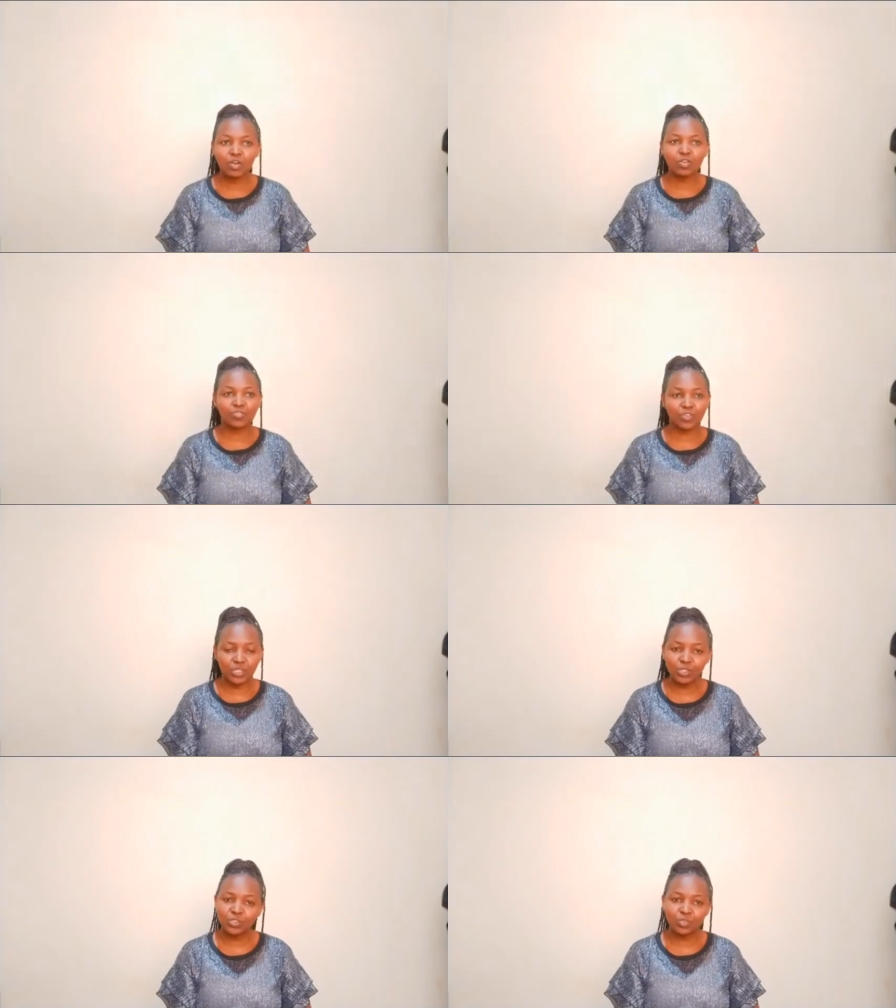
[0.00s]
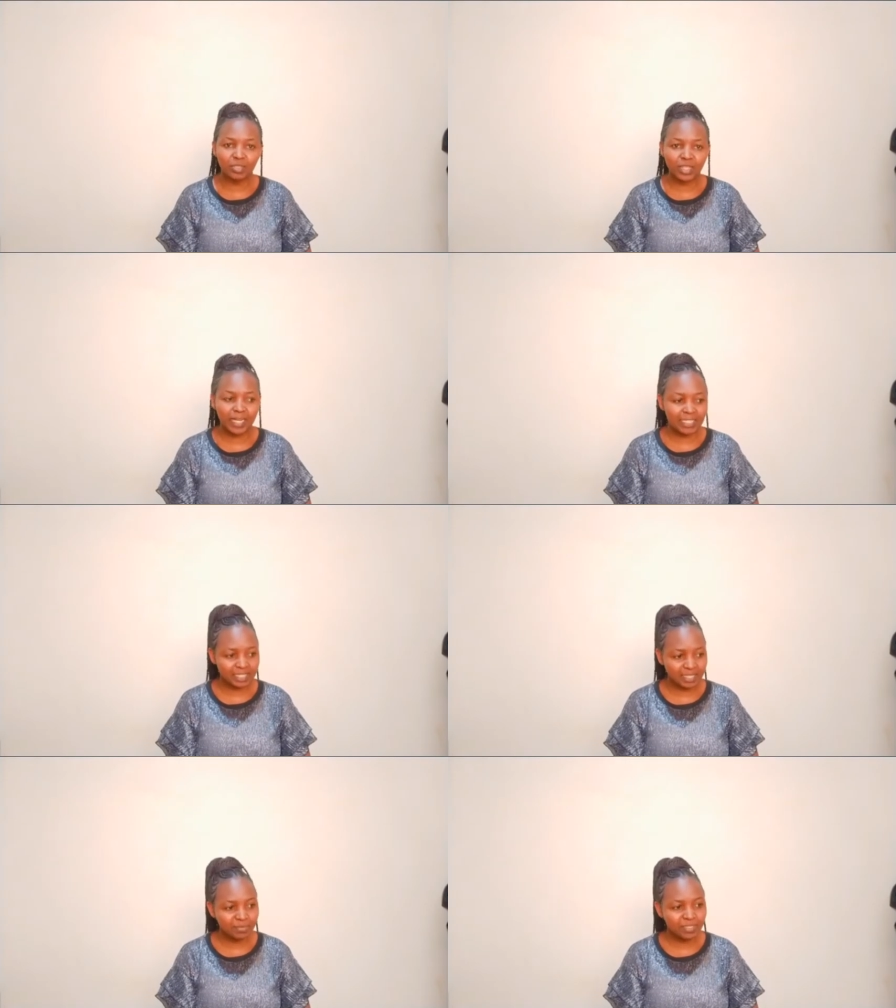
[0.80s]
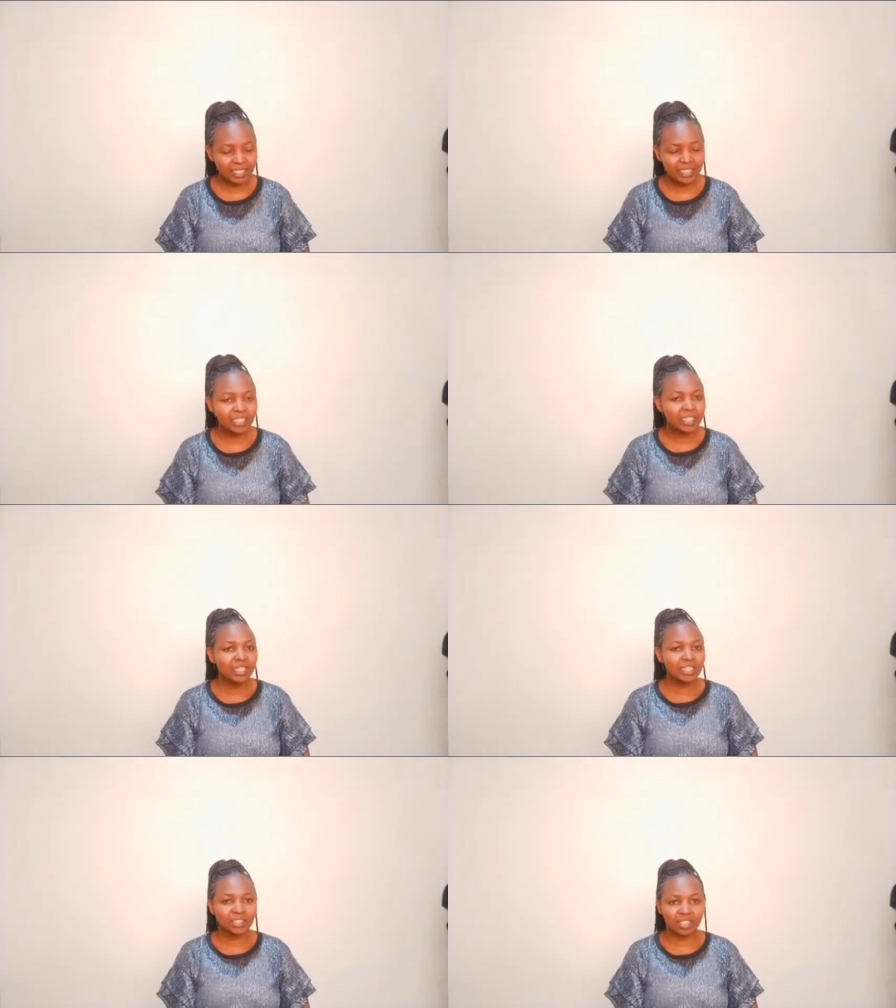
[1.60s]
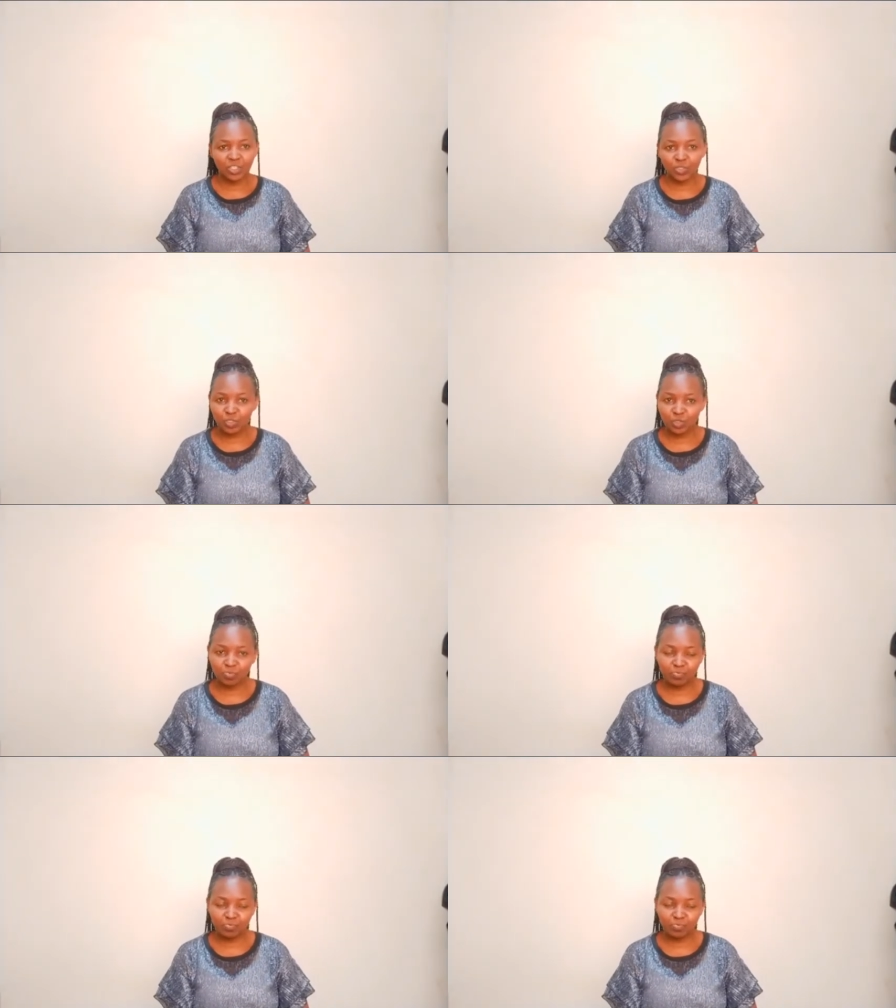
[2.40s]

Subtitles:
for you to be accepted in the YouTube